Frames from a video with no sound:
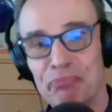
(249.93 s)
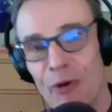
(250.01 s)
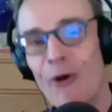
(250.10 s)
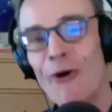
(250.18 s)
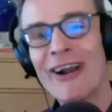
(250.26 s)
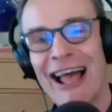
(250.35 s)

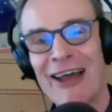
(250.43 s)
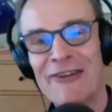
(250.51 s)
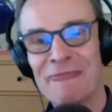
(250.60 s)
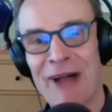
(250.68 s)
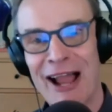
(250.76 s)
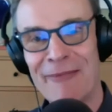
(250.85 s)
bored out
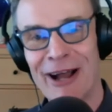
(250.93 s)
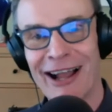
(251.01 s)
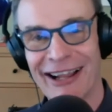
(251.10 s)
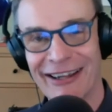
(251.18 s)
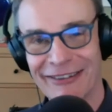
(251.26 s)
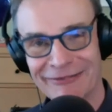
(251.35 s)
of my
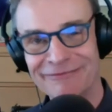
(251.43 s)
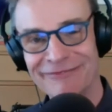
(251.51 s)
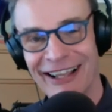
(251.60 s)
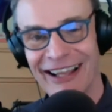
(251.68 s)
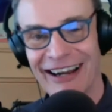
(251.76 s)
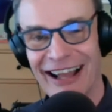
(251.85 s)
mind
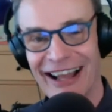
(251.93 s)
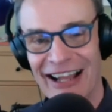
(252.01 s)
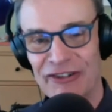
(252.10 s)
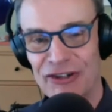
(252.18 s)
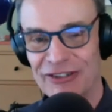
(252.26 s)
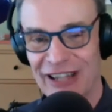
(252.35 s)
and
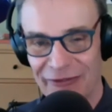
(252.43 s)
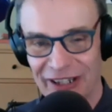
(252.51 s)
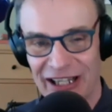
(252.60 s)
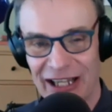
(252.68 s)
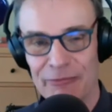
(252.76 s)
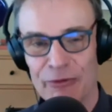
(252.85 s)
I just have
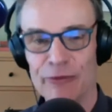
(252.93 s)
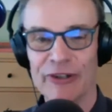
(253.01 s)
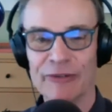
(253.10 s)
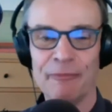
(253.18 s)
to keep moving.